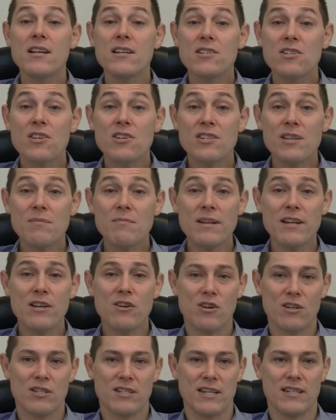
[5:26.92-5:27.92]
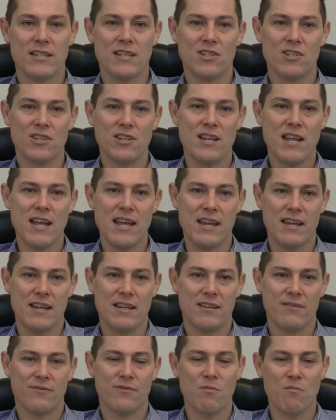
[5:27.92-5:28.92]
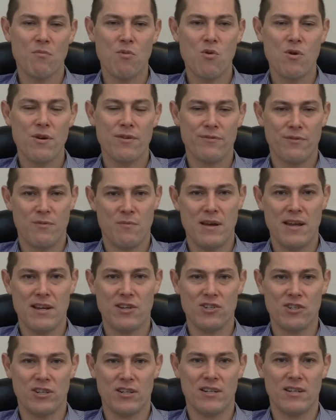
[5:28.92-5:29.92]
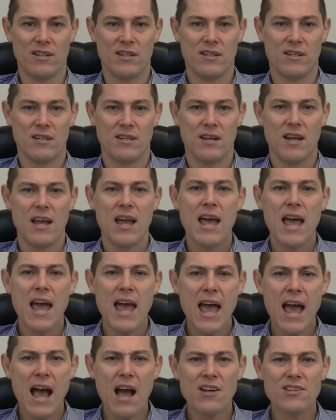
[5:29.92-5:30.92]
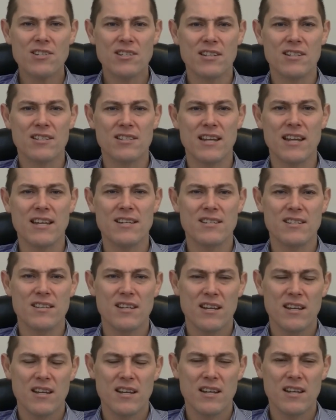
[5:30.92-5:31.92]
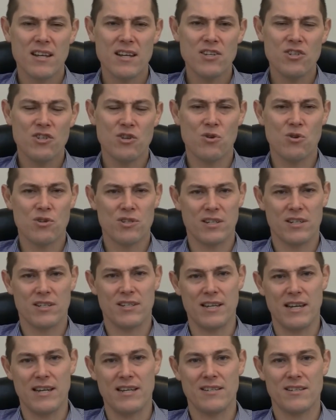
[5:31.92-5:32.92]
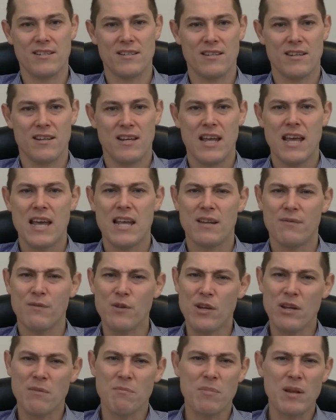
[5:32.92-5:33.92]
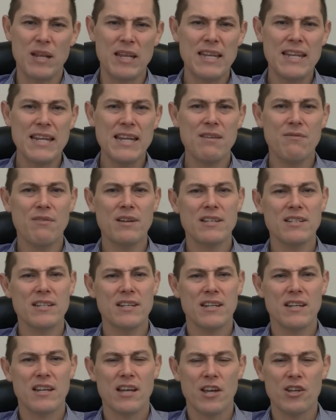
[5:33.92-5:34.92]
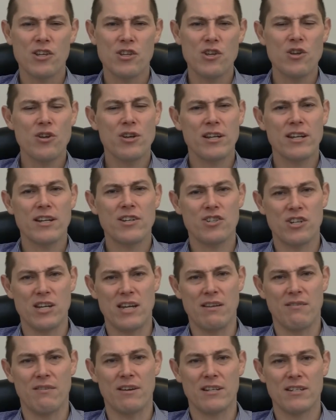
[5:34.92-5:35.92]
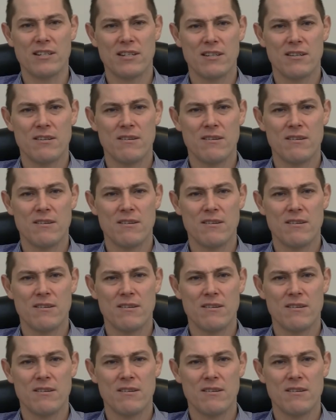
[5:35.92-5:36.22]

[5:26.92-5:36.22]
So simply contact us today for more information. Our success is your success. And if you can believe it, you can achieve it.